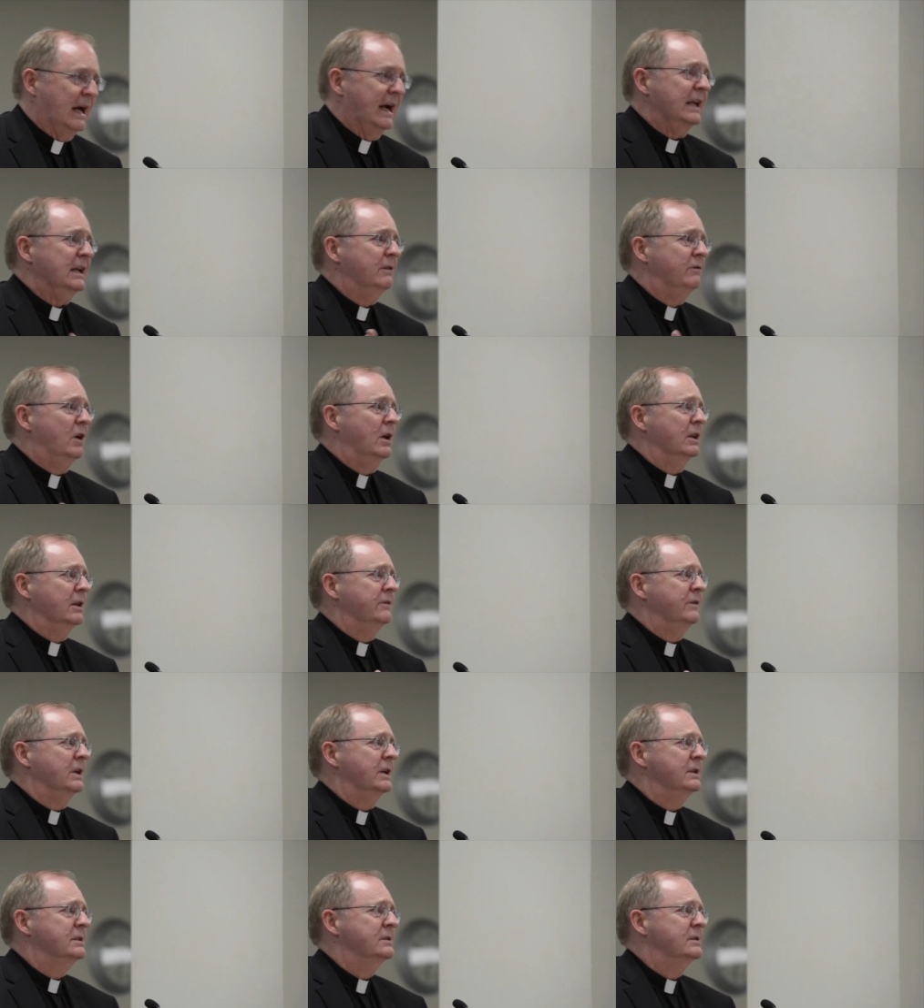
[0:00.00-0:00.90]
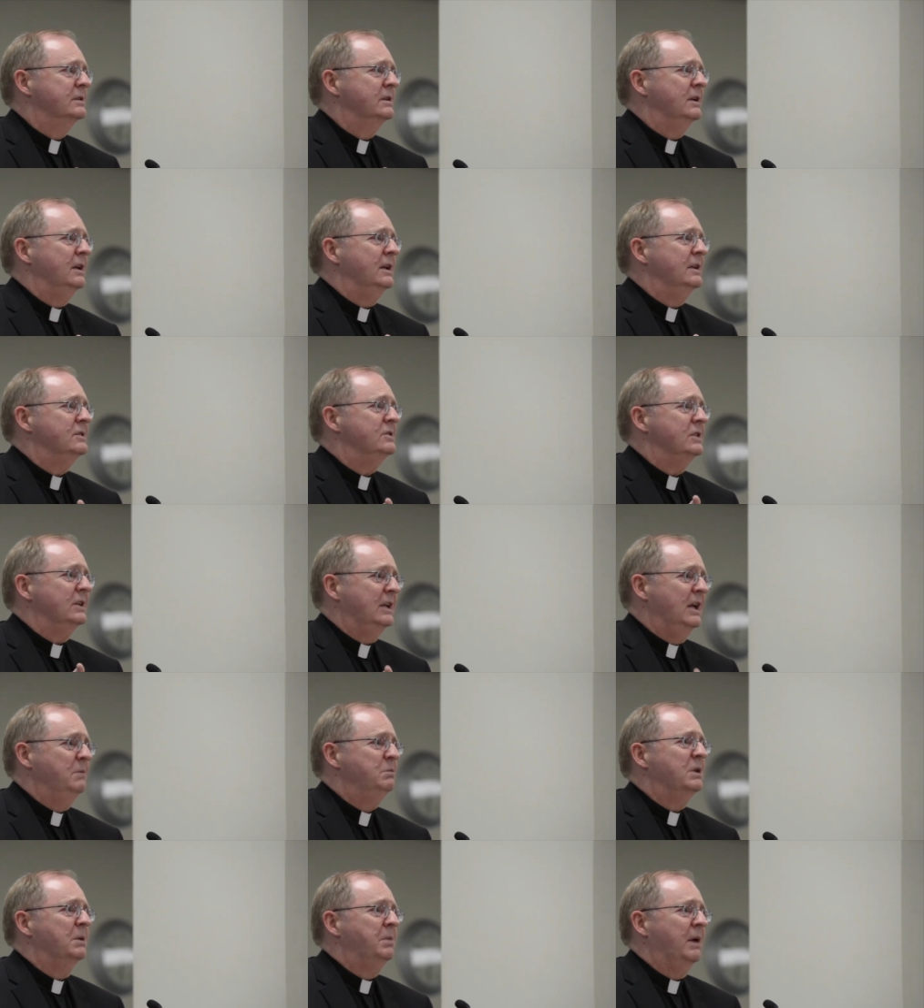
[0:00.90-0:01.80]
line of all of this is to
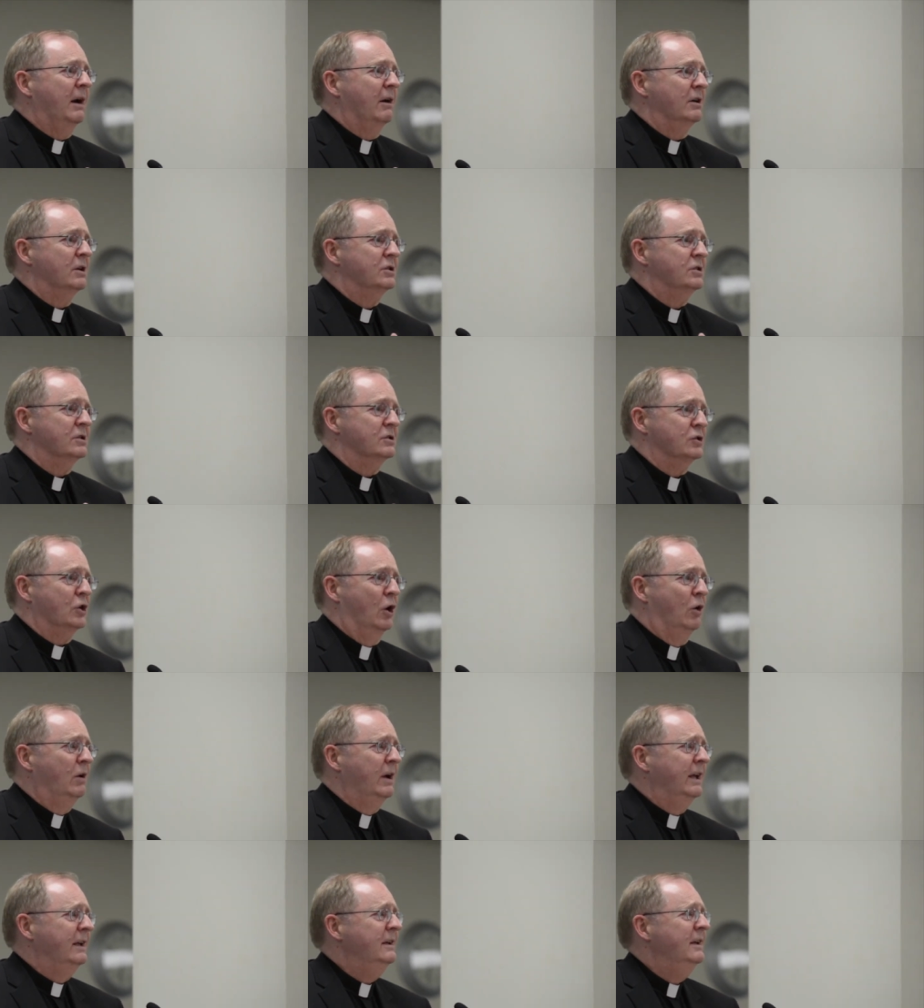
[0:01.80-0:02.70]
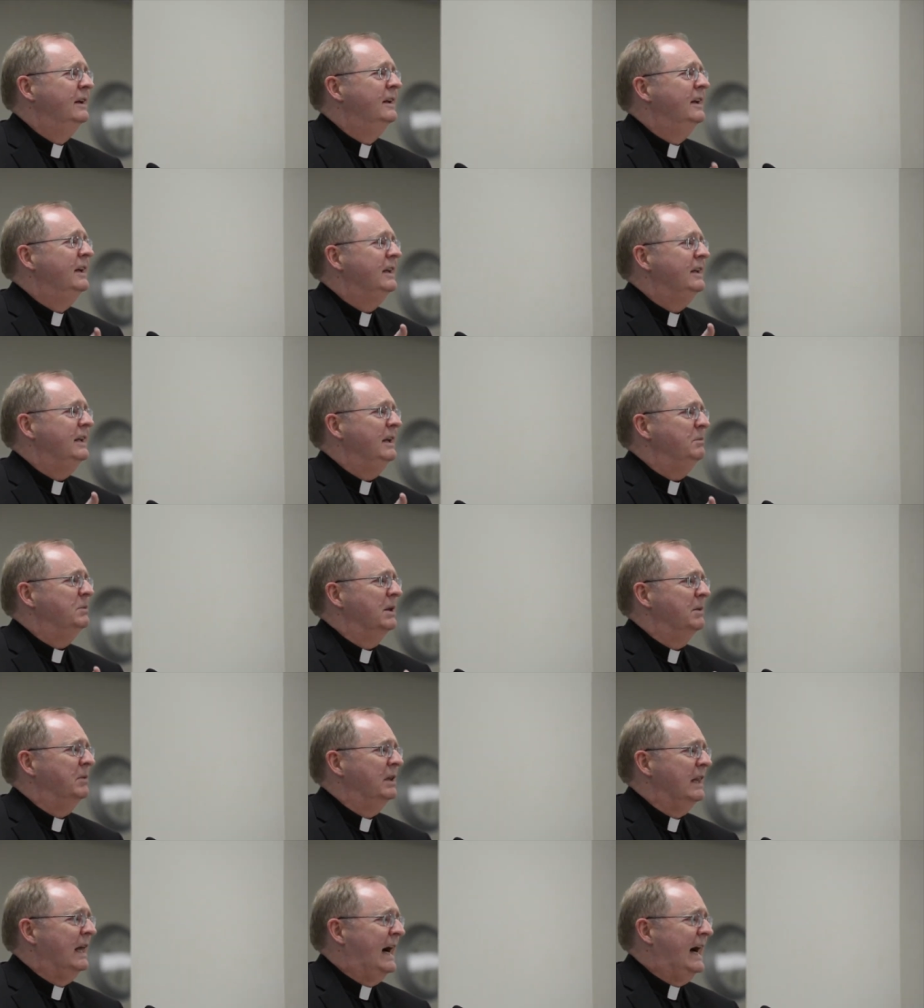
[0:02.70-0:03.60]
keep the parishes going, keep
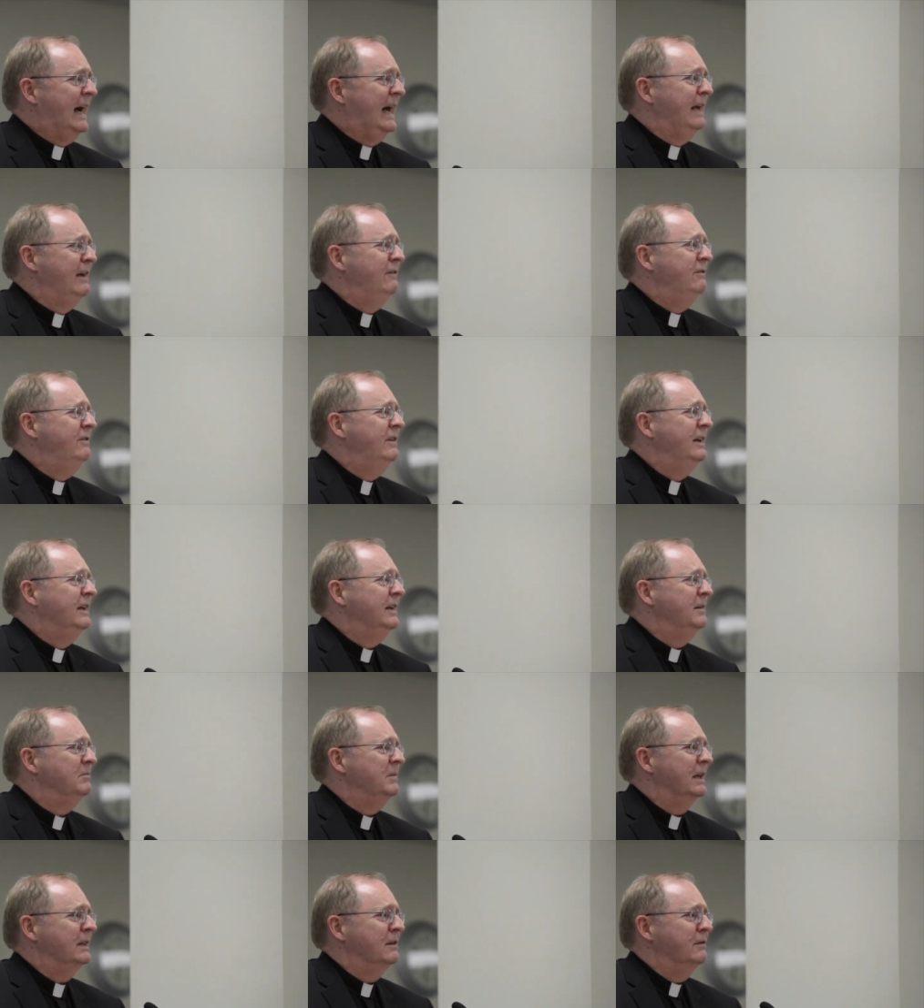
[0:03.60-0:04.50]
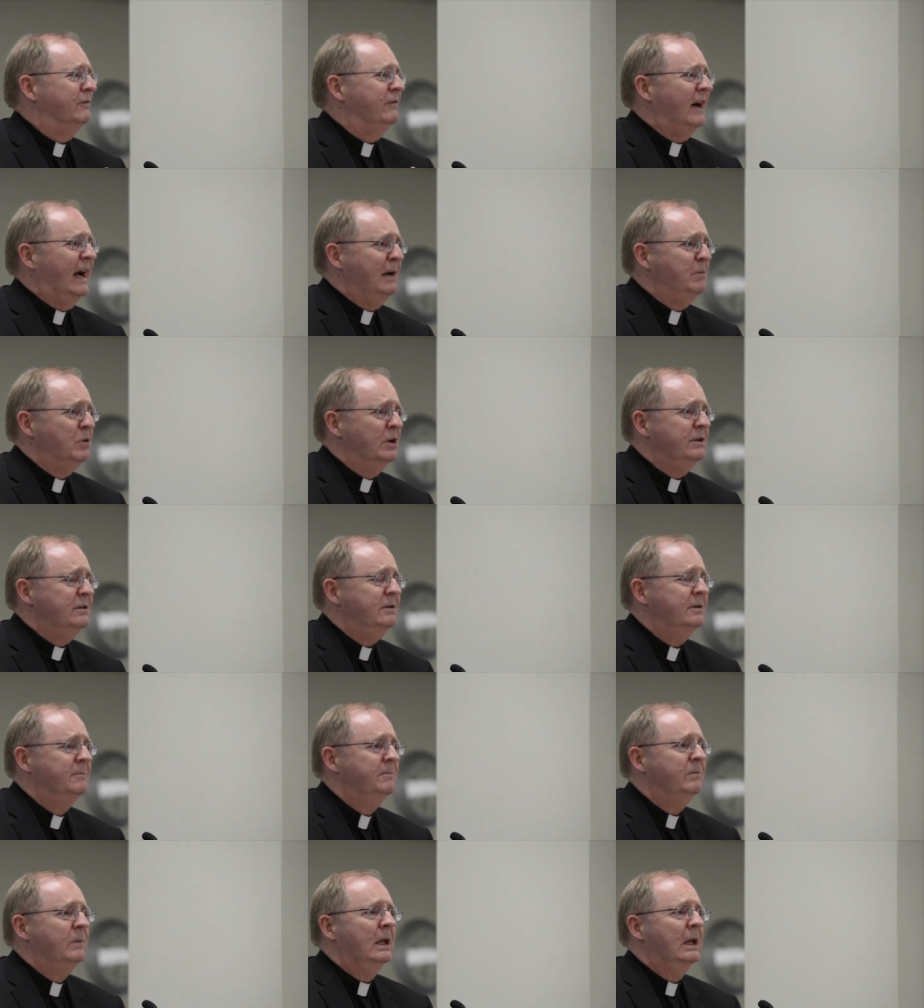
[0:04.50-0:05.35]
them alive, make them vibrant.